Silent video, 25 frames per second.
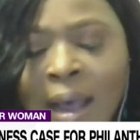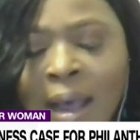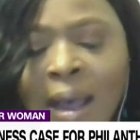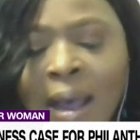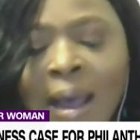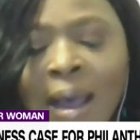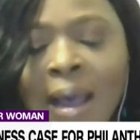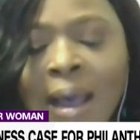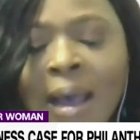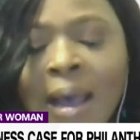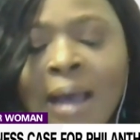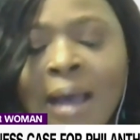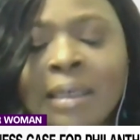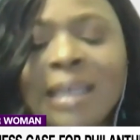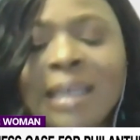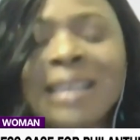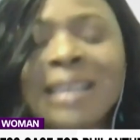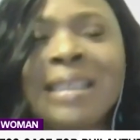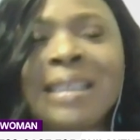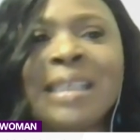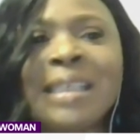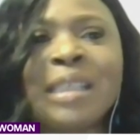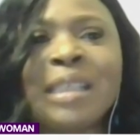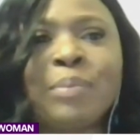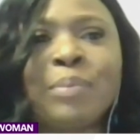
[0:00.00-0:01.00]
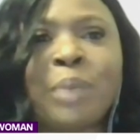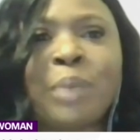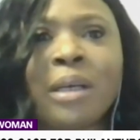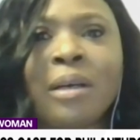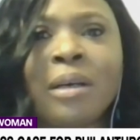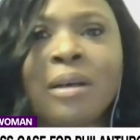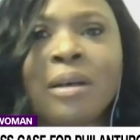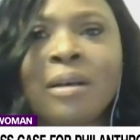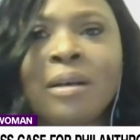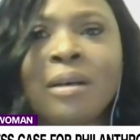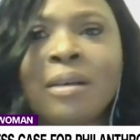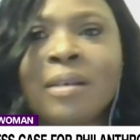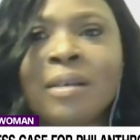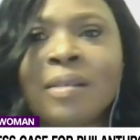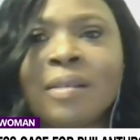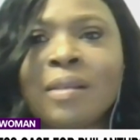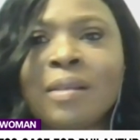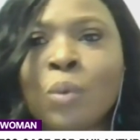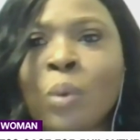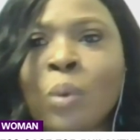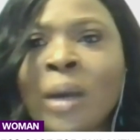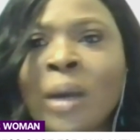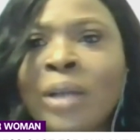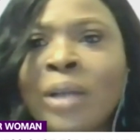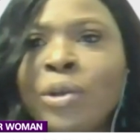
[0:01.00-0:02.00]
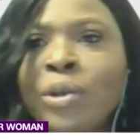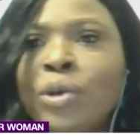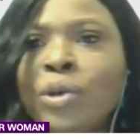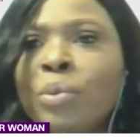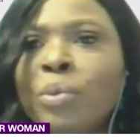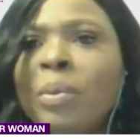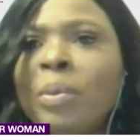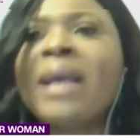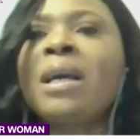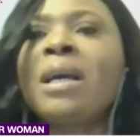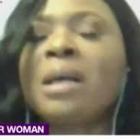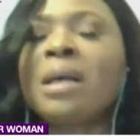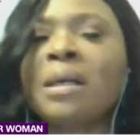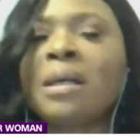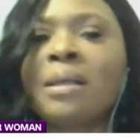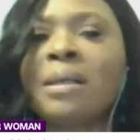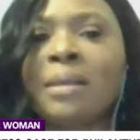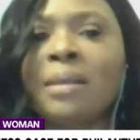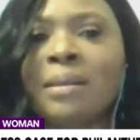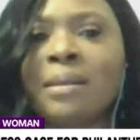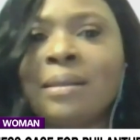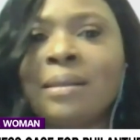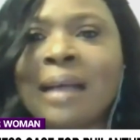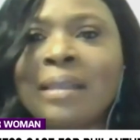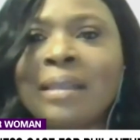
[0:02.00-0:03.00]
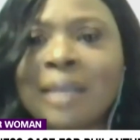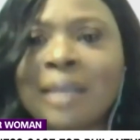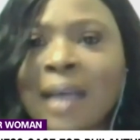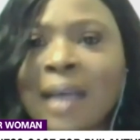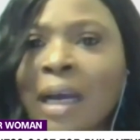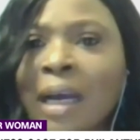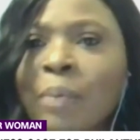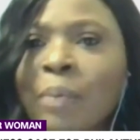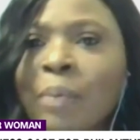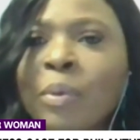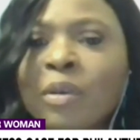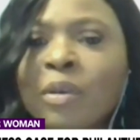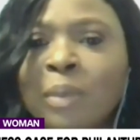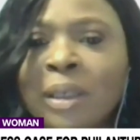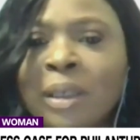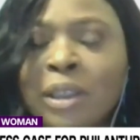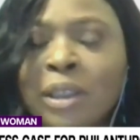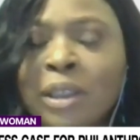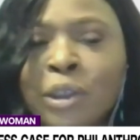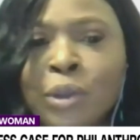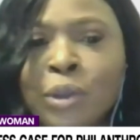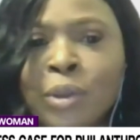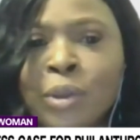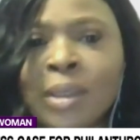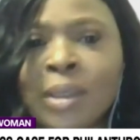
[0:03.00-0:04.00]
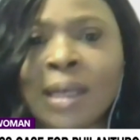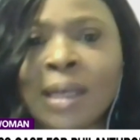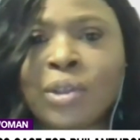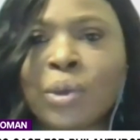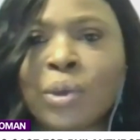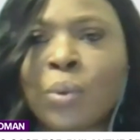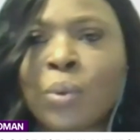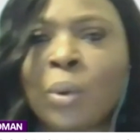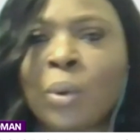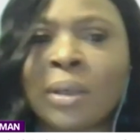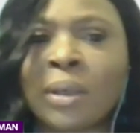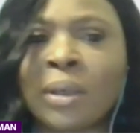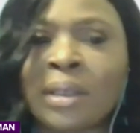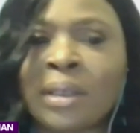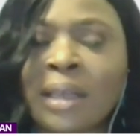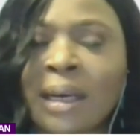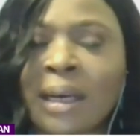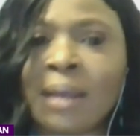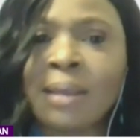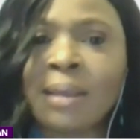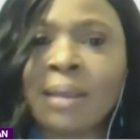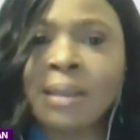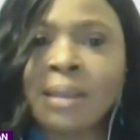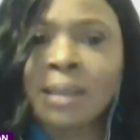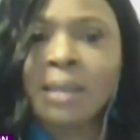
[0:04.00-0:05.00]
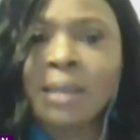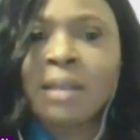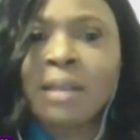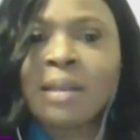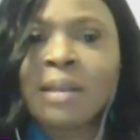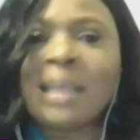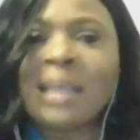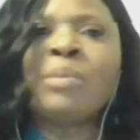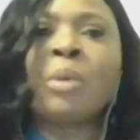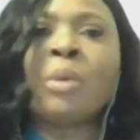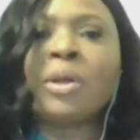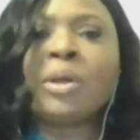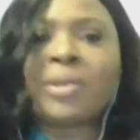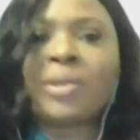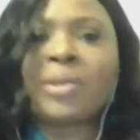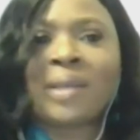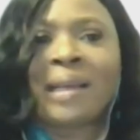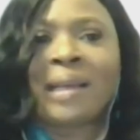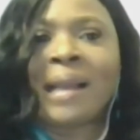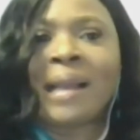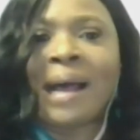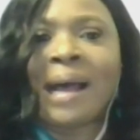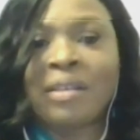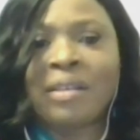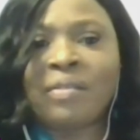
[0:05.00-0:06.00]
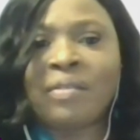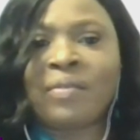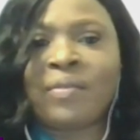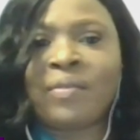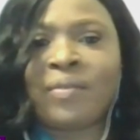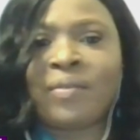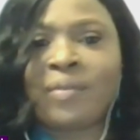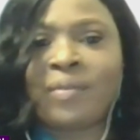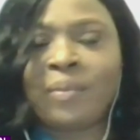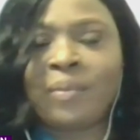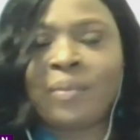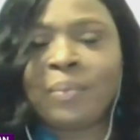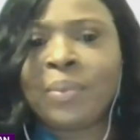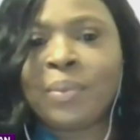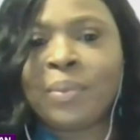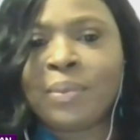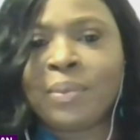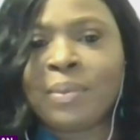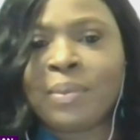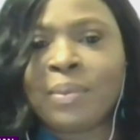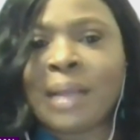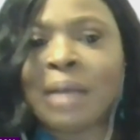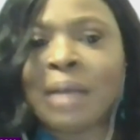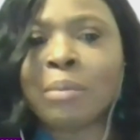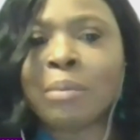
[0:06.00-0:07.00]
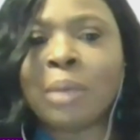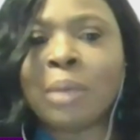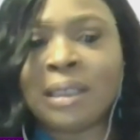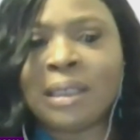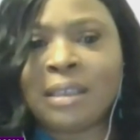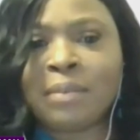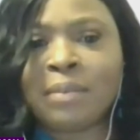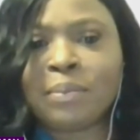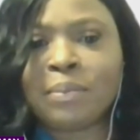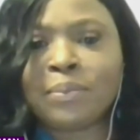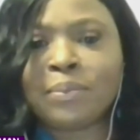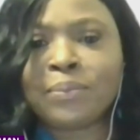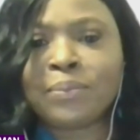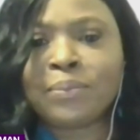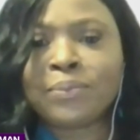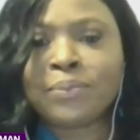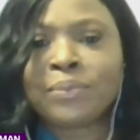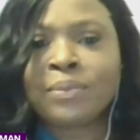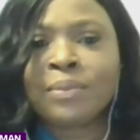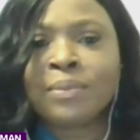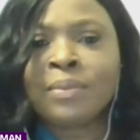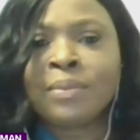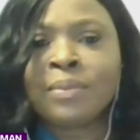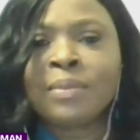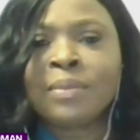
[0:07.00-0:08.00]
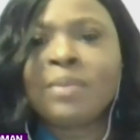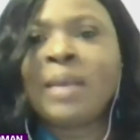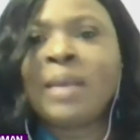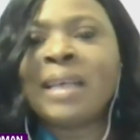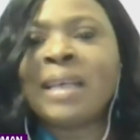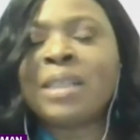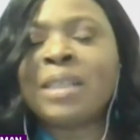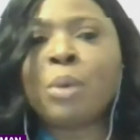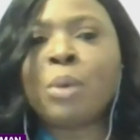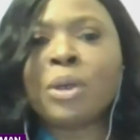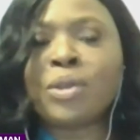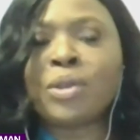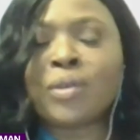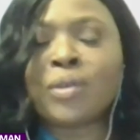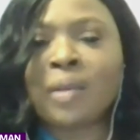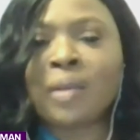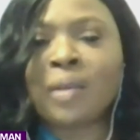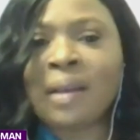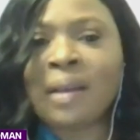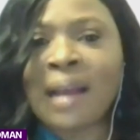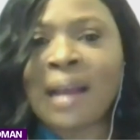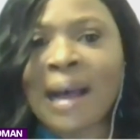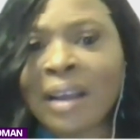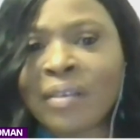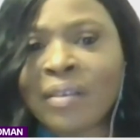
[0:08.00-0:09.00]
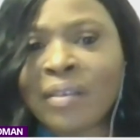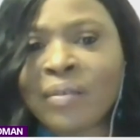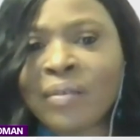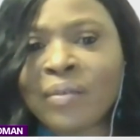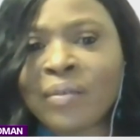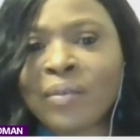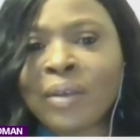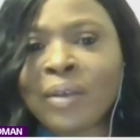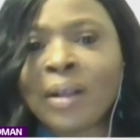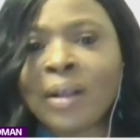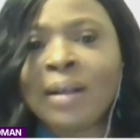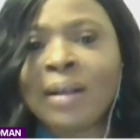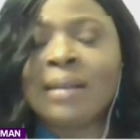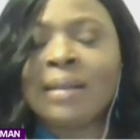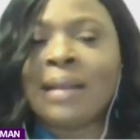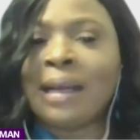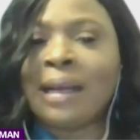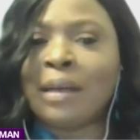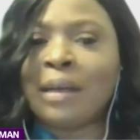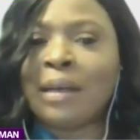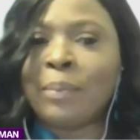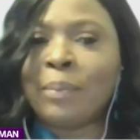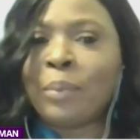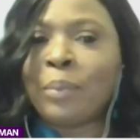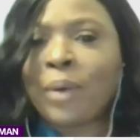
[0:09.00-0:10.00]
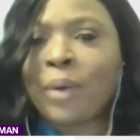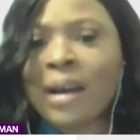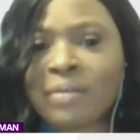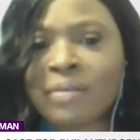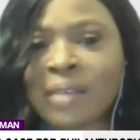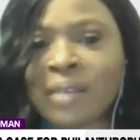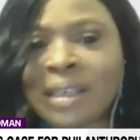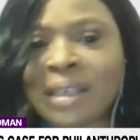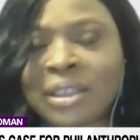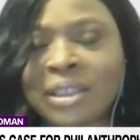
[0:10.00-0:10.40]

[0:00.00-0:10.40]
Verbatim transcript: And it is because when you make that type of money, you start to wonder, there's more to life than money. There's more to life than private